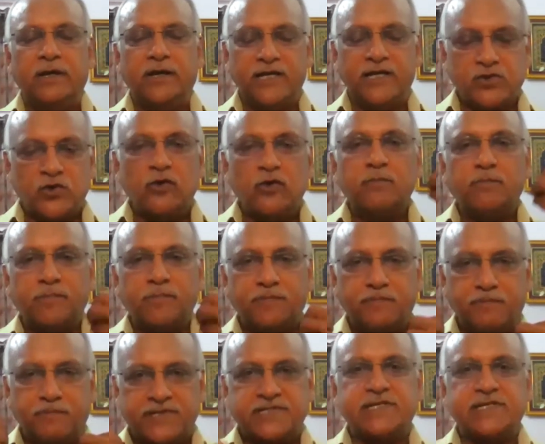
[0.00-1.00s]
his own
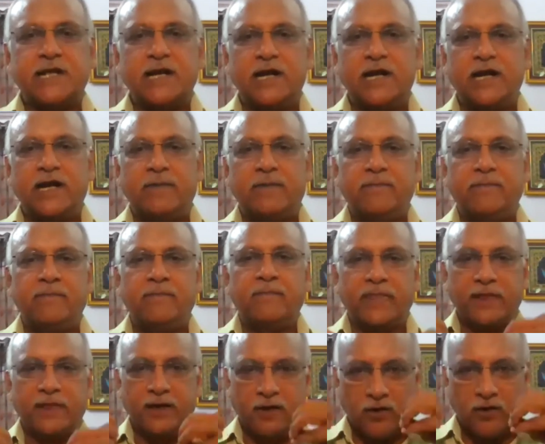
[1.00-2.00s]
personality
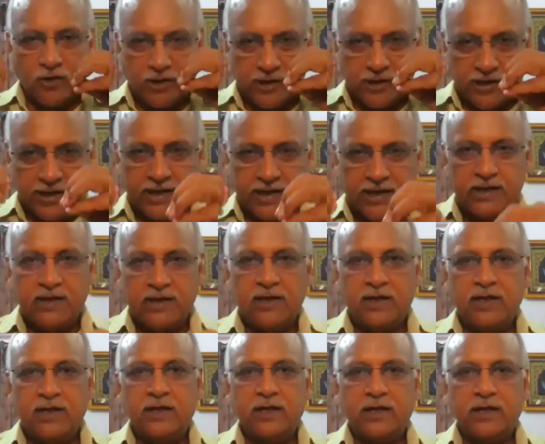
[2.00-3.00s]
on the
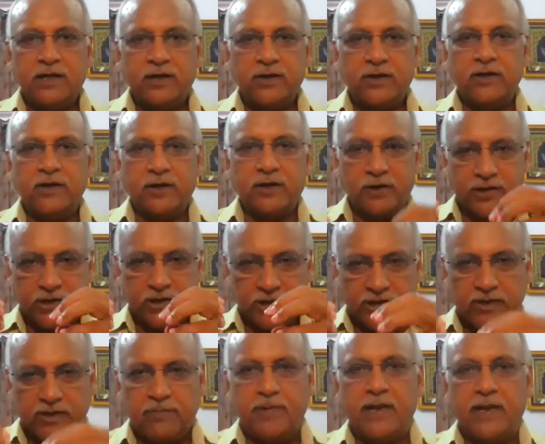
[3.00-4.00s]

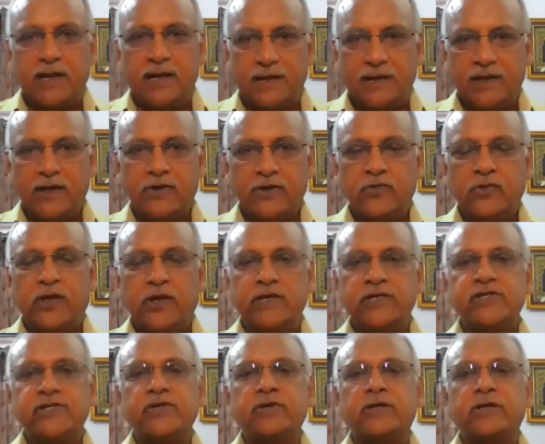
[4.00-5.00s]
PLA, to
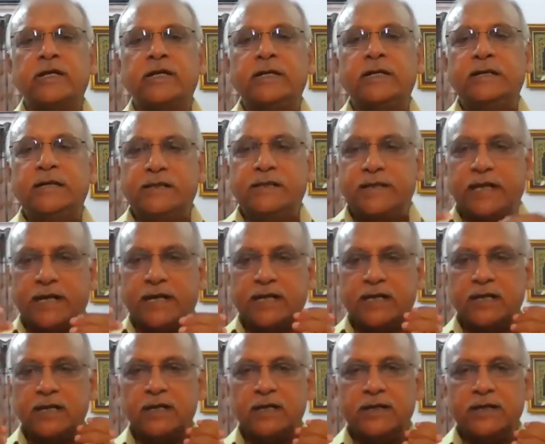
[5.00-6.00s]
ensure that
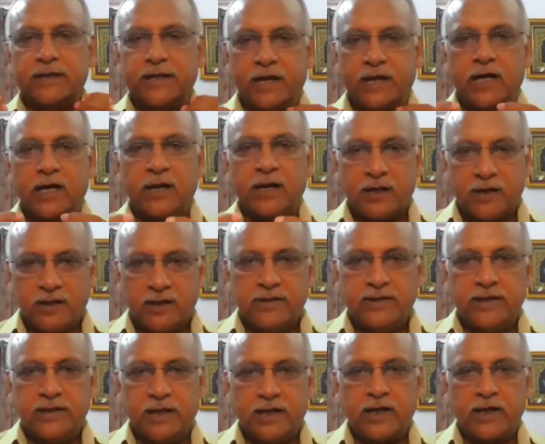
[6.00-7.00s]
they are
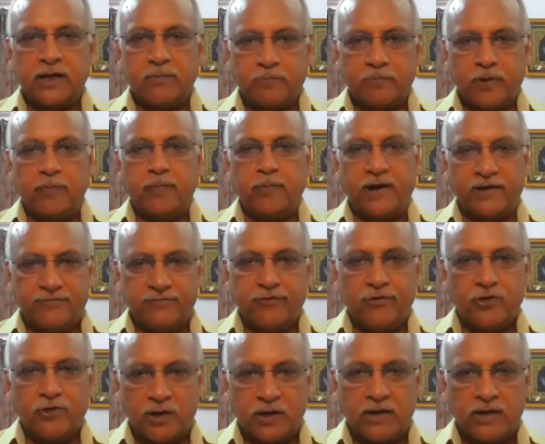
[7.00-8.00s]
prepared
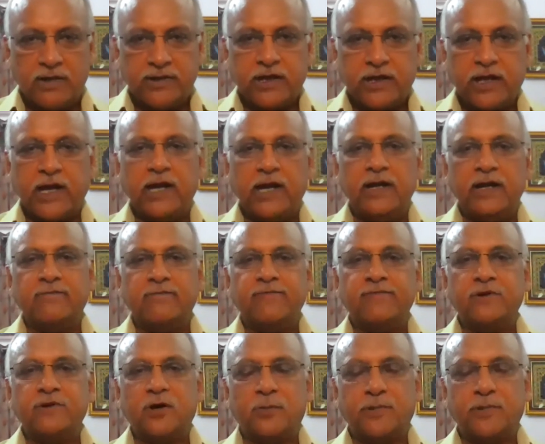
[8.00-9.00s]
for the kind of
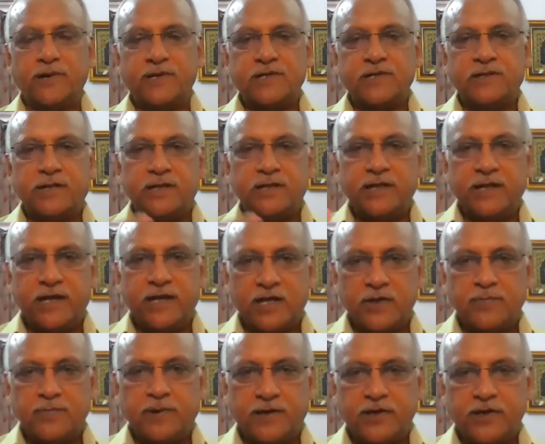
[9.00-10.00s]
operation that they are
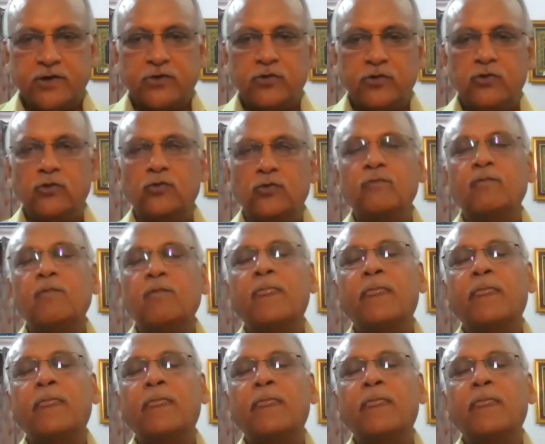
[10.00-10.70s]
expected to do.